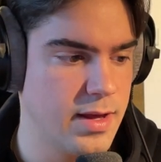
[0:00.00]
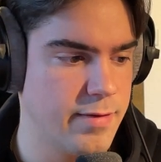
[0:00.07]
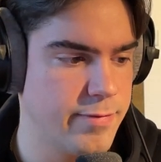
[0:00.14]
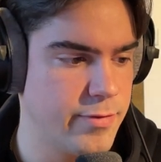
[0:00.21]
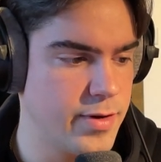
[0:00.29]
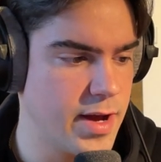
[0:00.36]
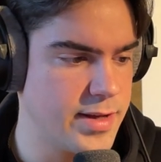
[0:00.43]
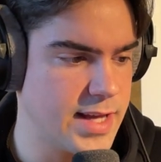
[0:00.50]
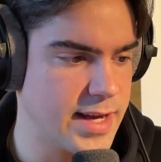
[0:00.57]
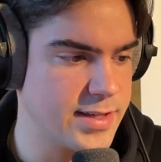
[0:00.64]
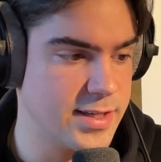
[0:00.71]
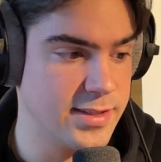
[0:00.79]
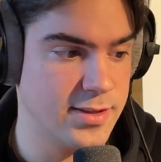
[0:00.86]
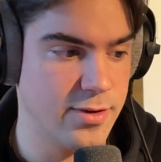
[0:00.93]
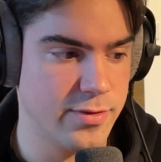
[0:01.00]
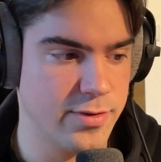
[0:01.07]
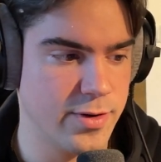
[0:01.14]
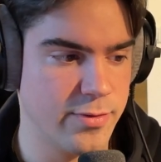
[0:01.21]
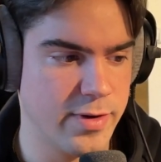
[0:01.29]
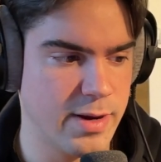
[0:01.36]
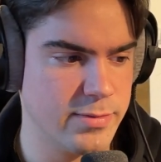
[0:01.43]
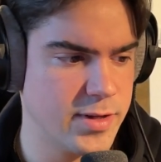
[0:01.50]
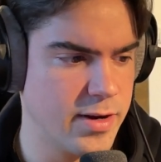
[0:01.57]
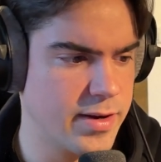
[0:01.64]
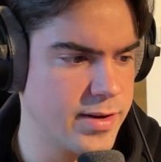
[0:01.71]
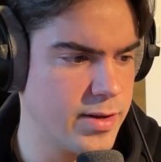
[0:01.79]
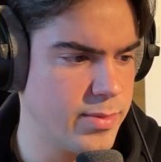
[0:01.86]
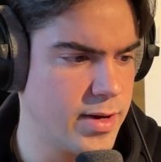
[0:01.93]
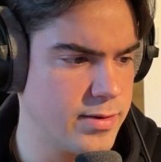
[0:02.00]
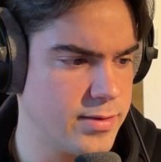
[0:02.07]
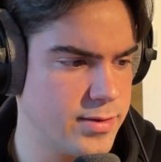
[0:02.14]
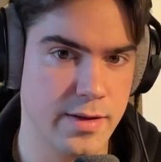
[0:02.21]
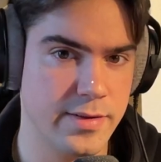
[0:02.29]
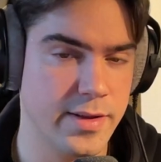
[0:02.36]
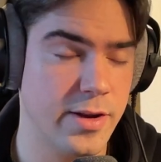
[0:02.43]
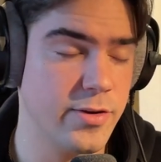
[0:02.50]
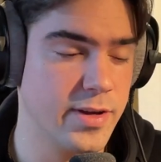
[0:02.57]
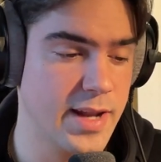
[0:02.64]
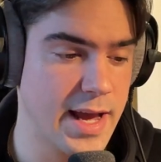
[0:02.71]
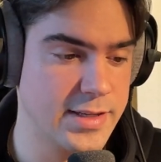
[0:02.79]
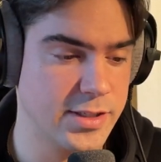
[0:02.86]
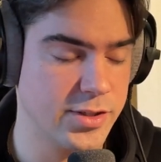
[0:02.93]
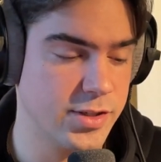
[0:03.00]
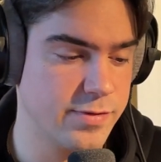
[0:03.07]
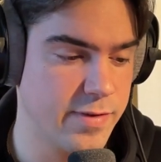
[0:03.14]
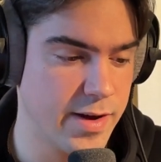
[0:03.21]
If you guys actually don't know what I'm talking about, then you can actually just find